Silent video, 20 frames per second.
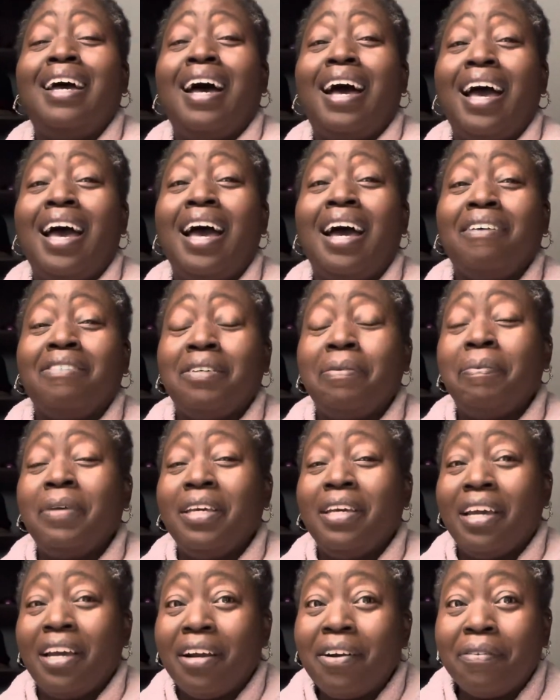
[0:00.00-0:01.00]
I have to
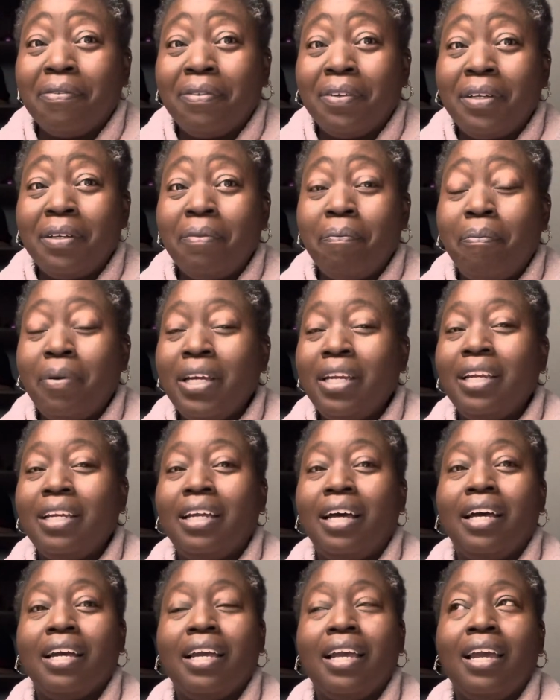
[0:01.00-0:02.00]
be careful. But
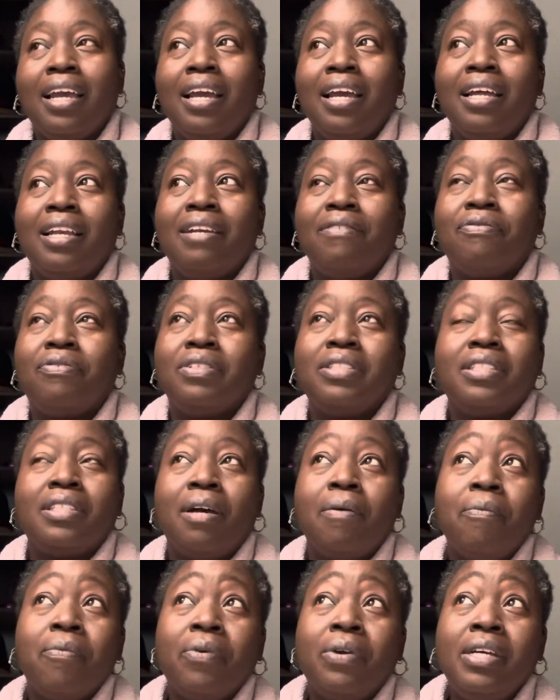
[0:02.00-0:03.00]
again, for
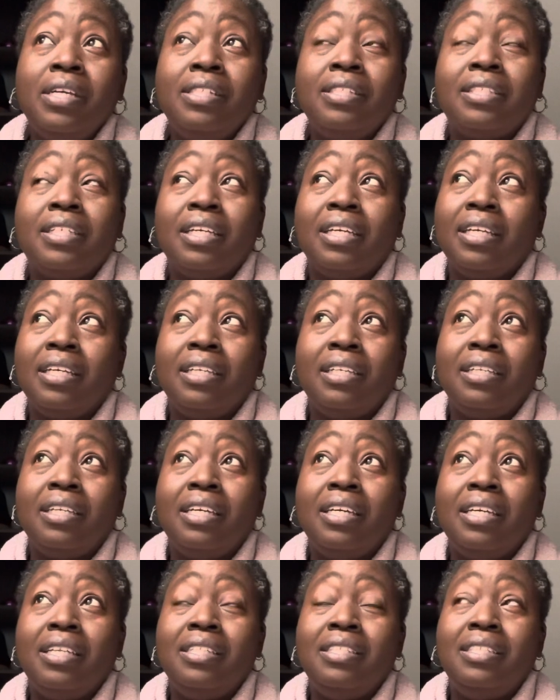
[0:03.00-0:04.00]
some reason,
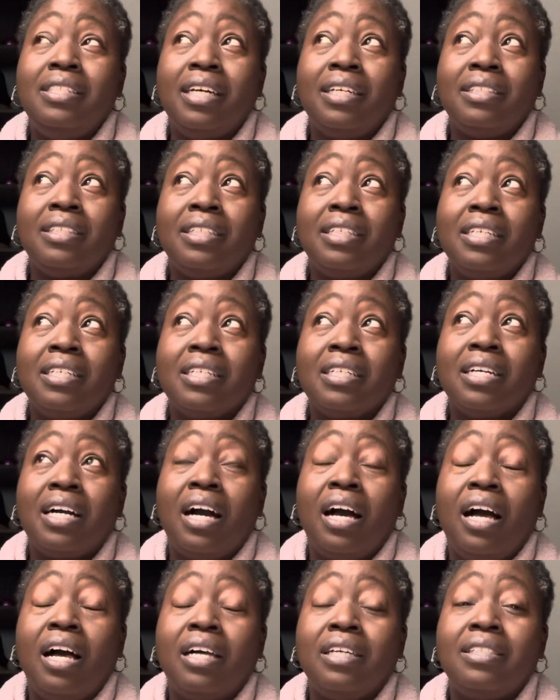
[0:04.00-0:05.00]
it doesn't
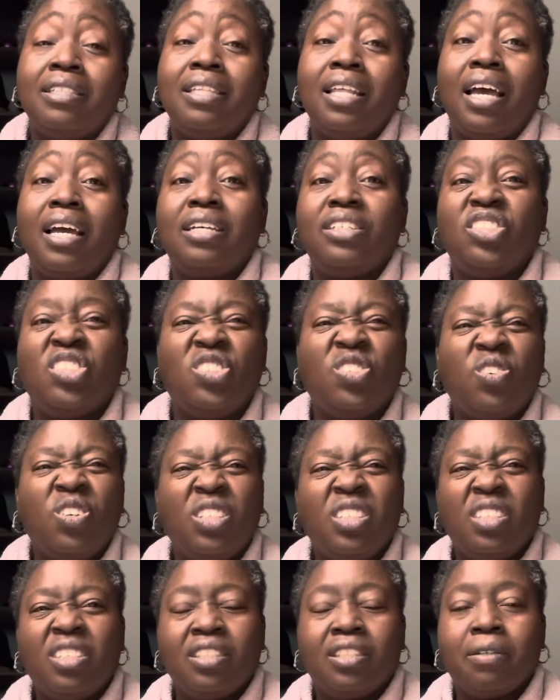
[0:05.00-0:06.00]
cause that
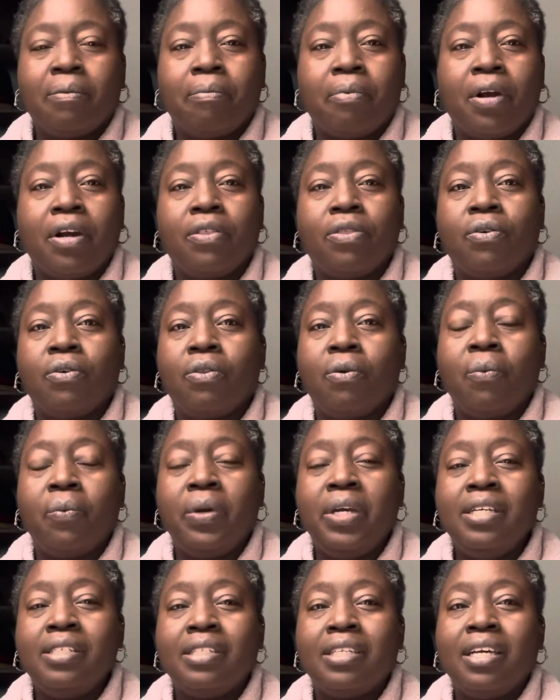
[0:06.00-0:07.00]
shortness of breath or the
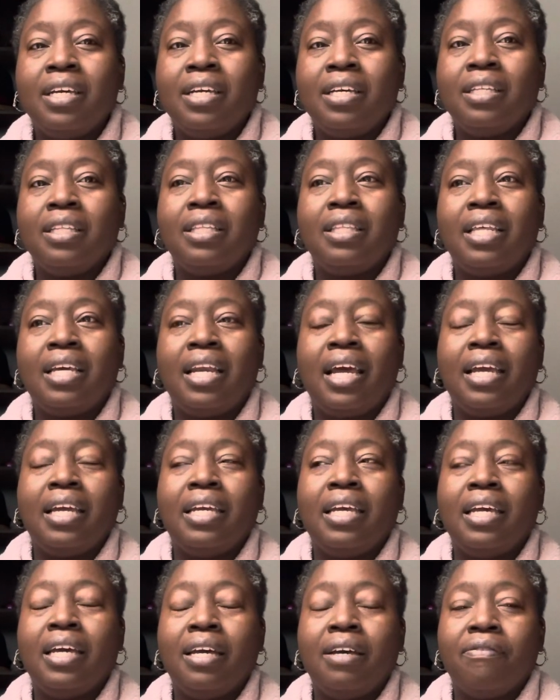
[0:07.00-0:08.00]
wheezing that
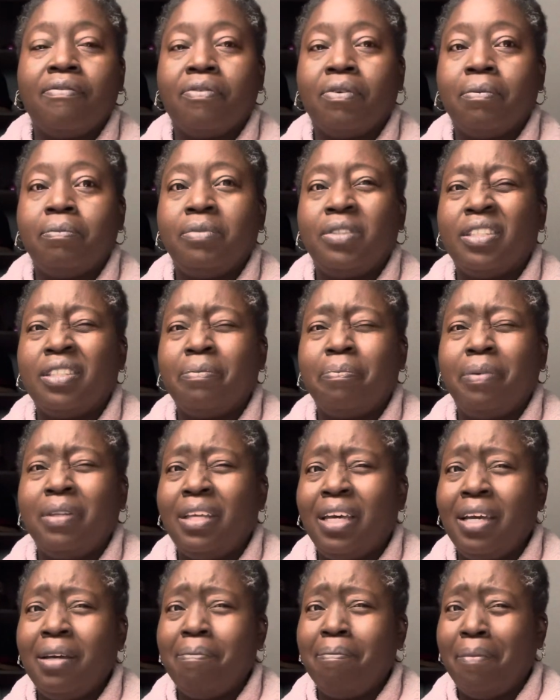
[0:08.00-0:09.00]
I get from just
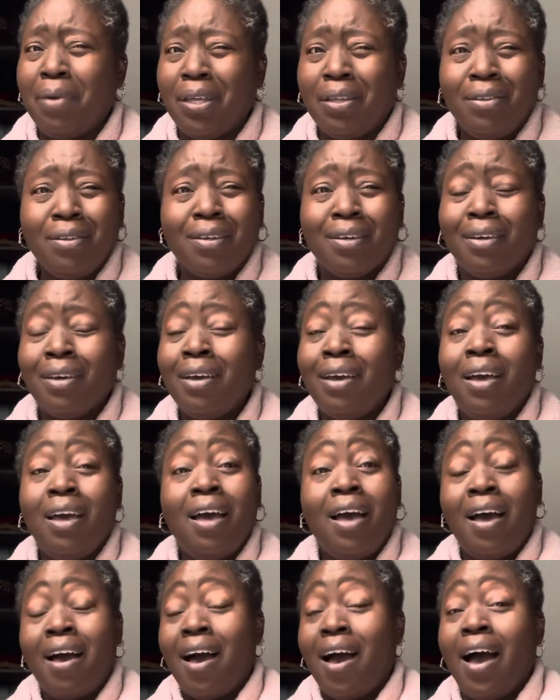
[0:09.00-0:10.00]
plain milk.
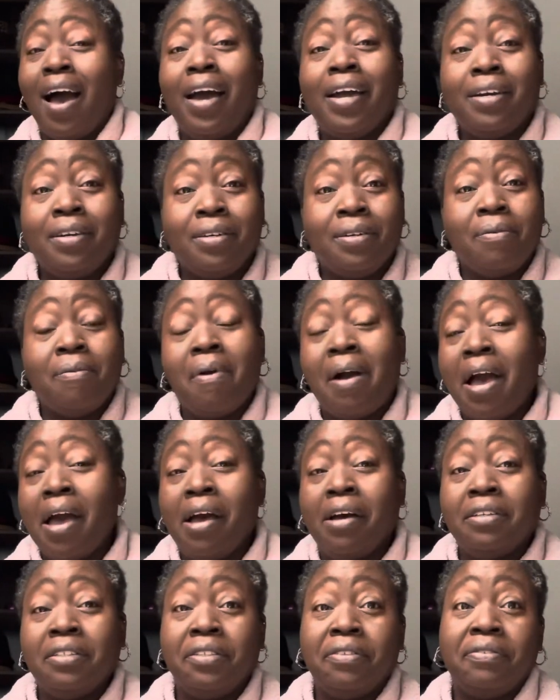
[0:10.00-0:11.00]
I don't know why.
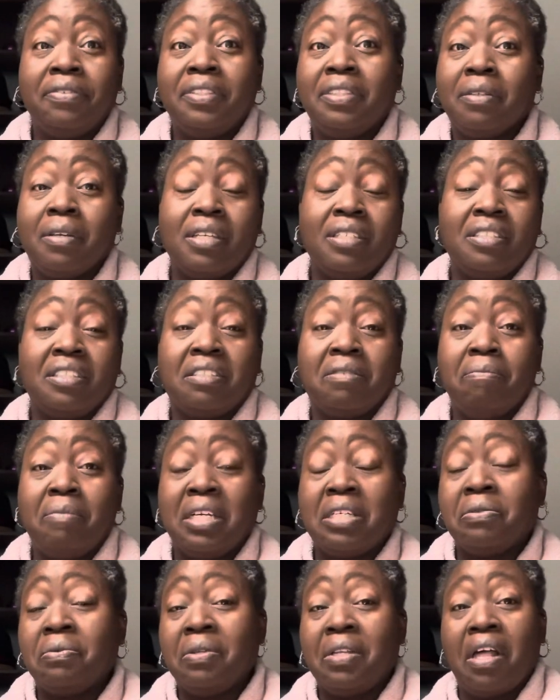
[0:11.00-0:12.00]
I don't know if it's because it's
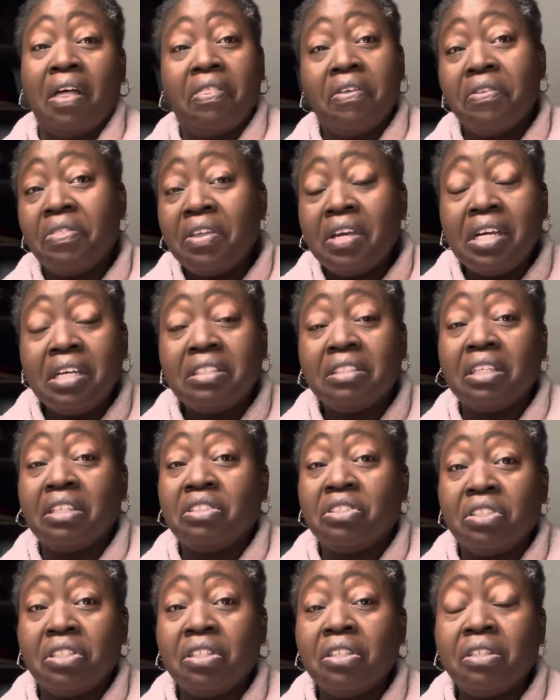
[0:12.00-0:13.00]
mixed with other things
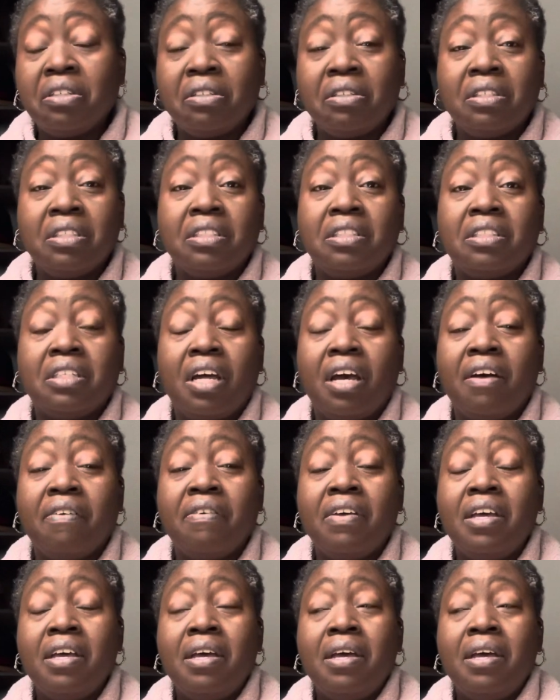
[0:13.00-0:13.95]
like sugar and stuff.